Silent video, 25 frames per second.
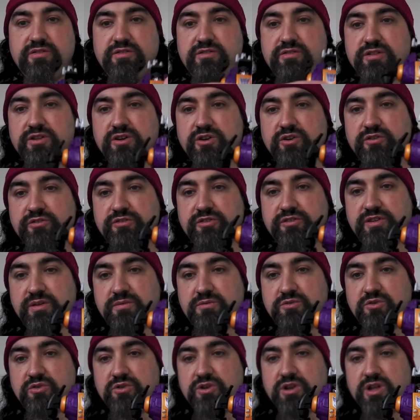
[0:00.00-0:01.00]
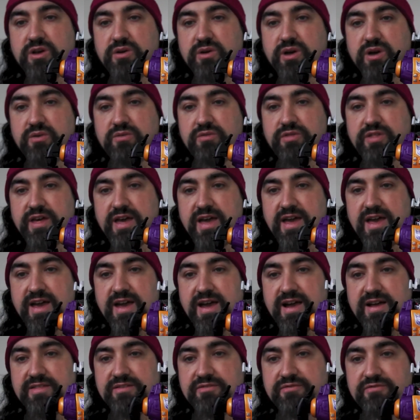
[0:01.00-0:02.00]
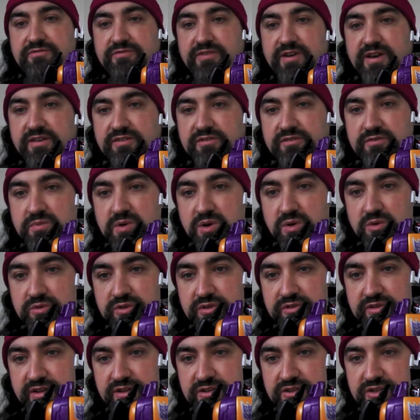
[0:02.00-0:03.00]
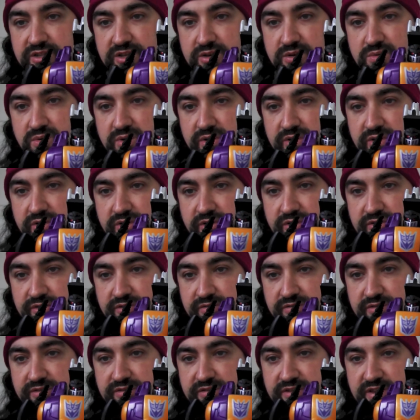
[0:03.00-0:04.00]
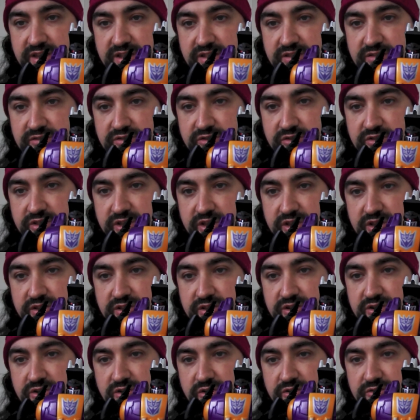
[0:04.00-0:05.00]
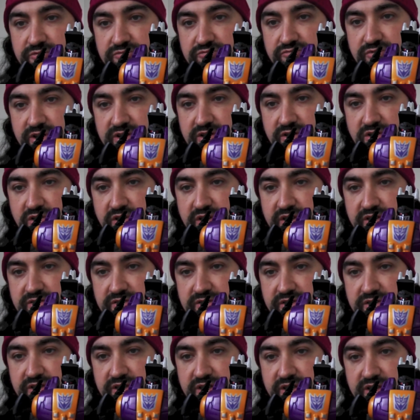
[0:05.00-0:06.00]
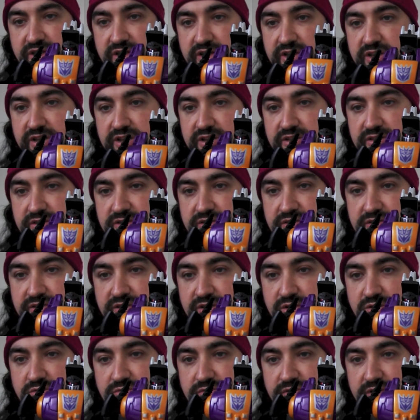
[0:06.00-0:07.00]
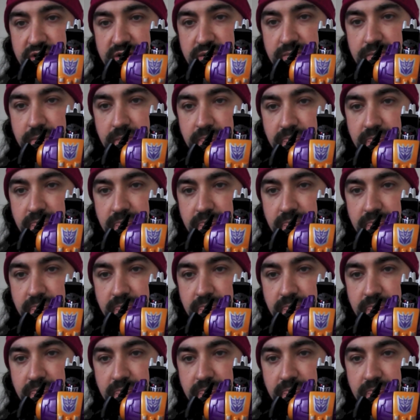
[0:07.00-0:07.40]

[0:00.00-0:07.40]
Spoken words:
the nice Decepticon logo there, and the face mould is actually quite nice. If you see, it's got the nice red eyes and the silver